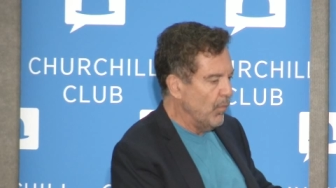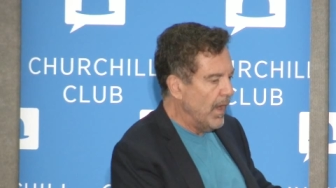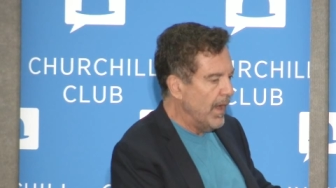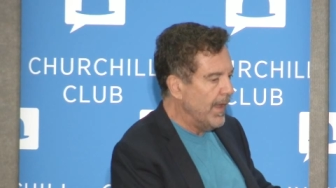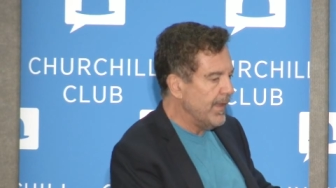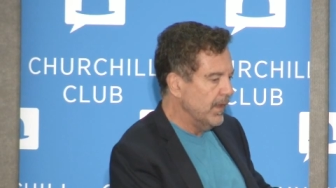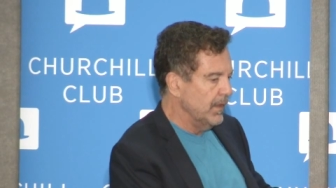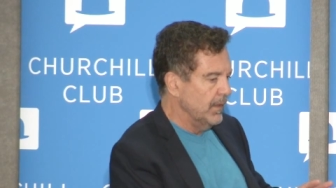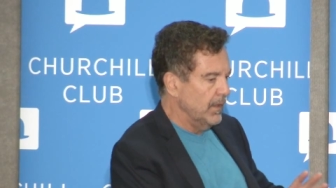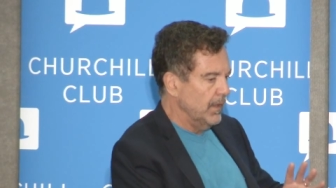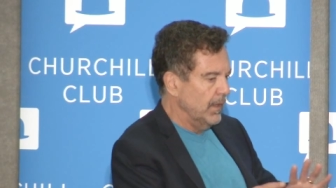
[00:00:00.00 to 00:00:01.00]
why
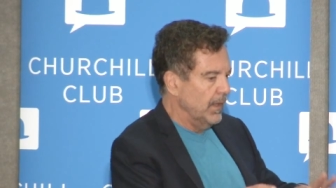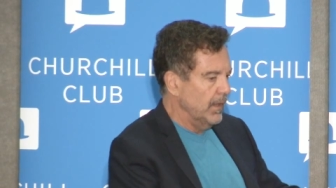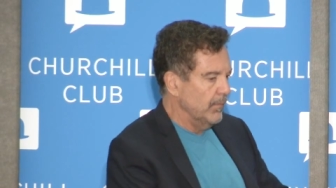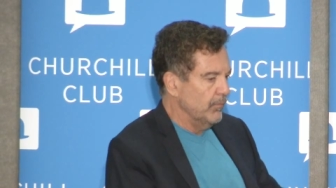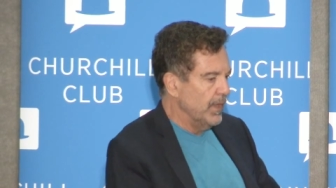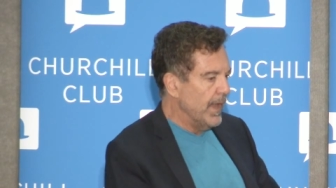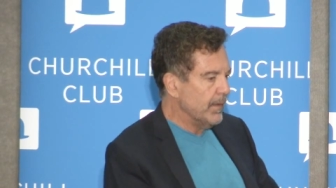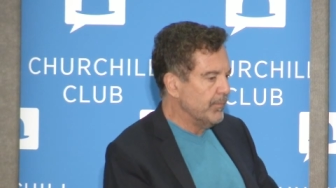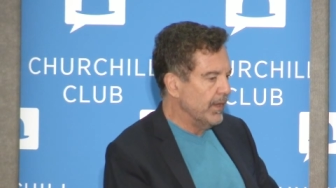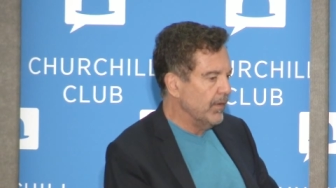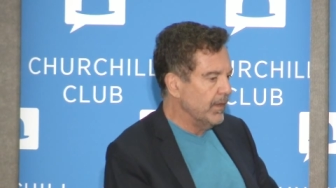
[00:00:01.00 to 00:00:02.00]
uh,
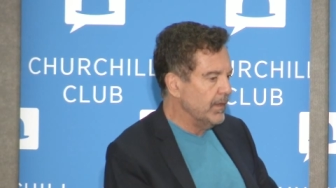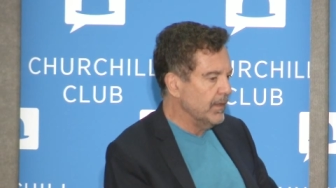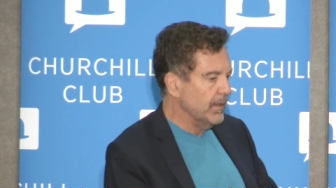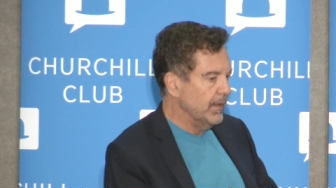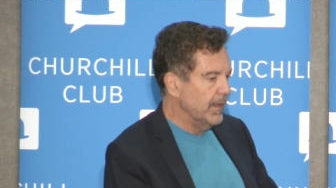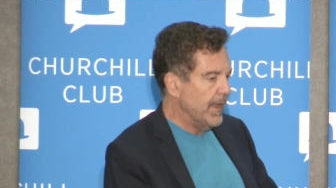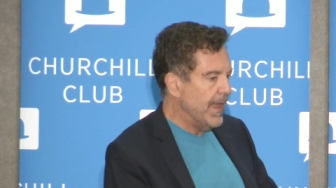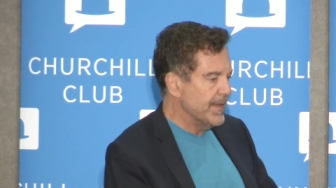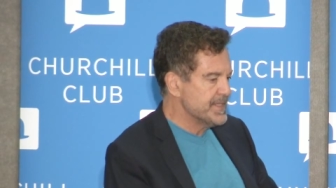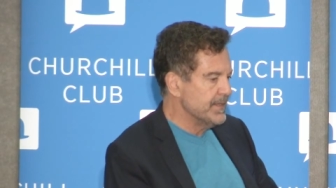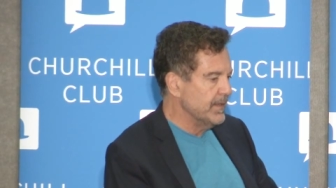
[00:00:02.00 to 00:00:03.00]
BlackBerry uh,
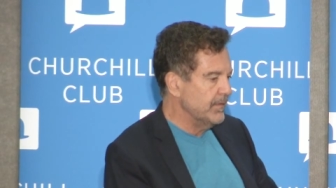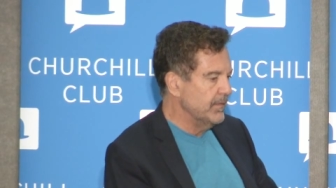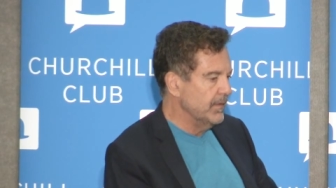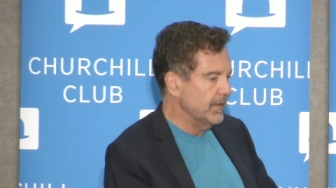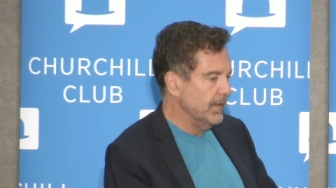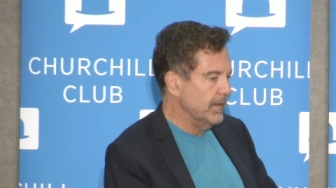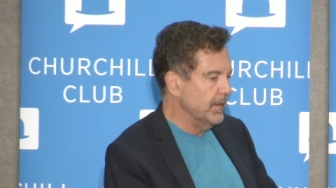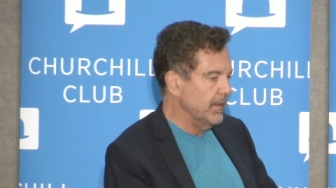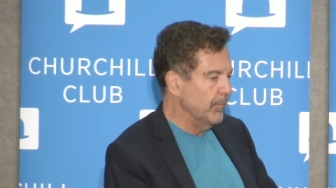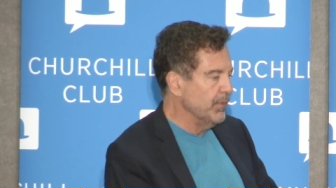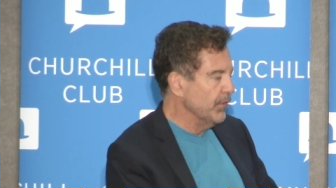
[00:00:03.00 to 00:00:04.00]
has an,
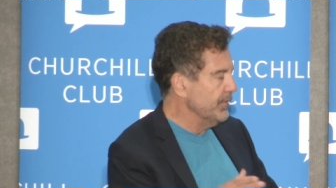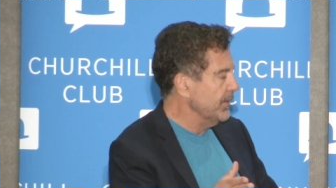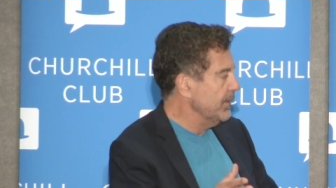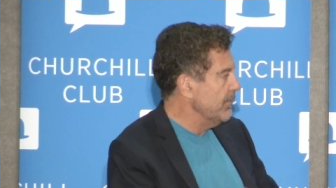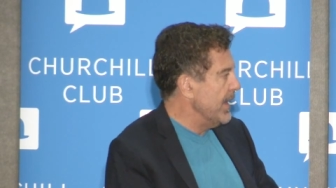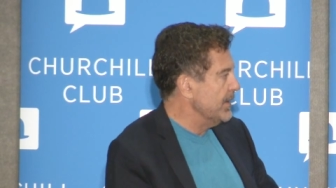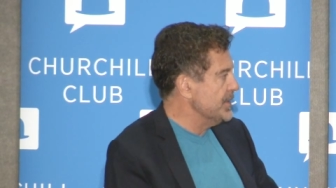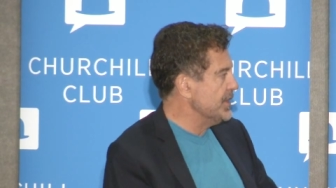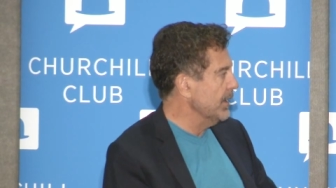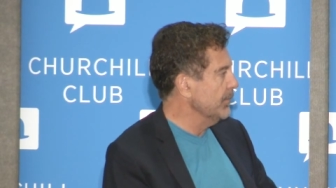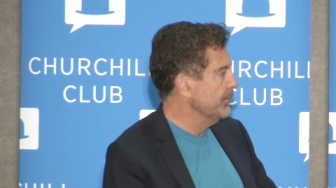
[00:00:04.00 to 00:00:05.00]
a built-in advantage here.